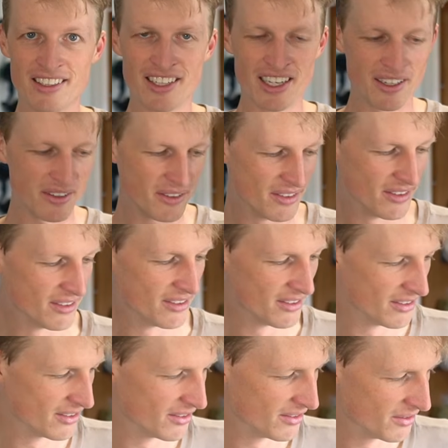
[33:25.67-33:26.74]
that
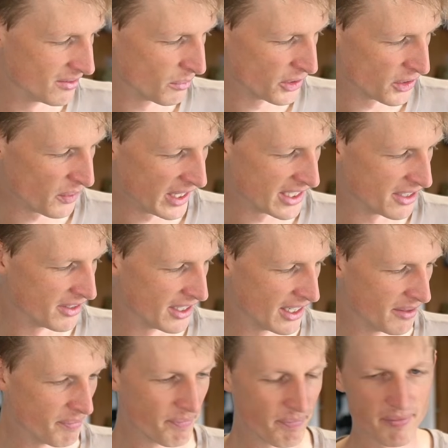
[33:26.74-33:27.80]
was a waste of
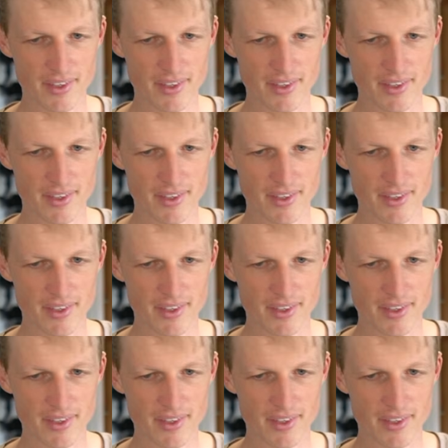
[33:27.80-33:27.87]
time.